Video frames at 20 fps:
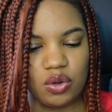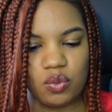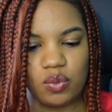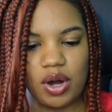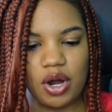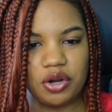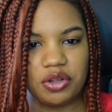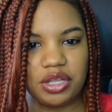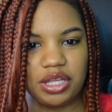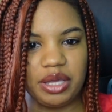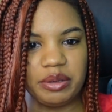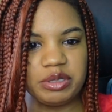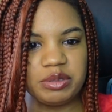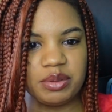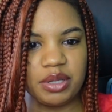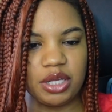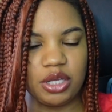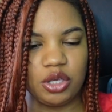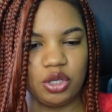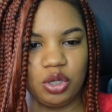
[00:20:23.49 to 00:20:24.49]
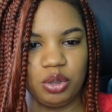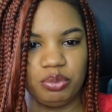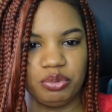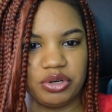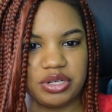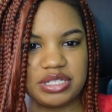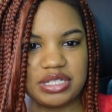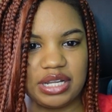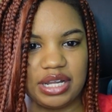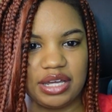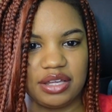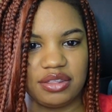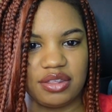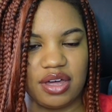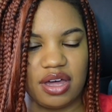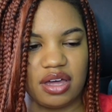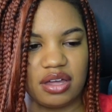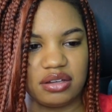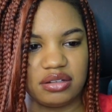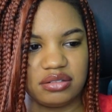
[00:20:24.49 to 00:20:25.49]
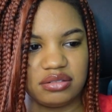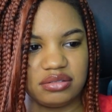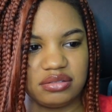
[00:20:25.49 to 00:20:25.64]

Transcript: Why do they keep spelling hubris like that?